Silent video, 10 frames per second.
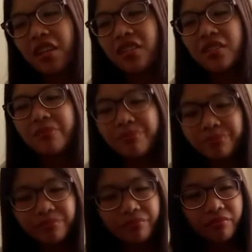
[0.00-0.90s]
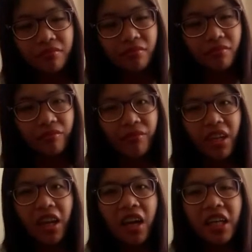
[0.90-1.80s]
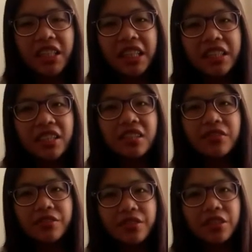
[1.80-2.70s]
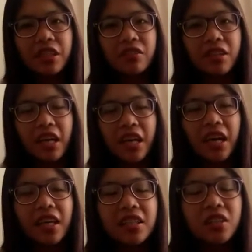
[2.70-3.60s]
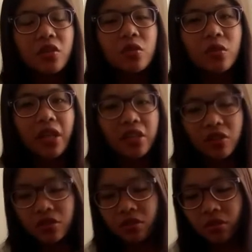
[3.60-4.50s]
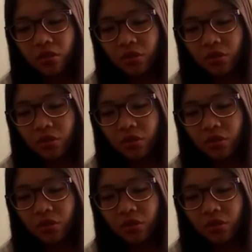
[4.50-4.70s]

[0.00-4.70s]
Ayun. And that is for now, guys. So, ayun.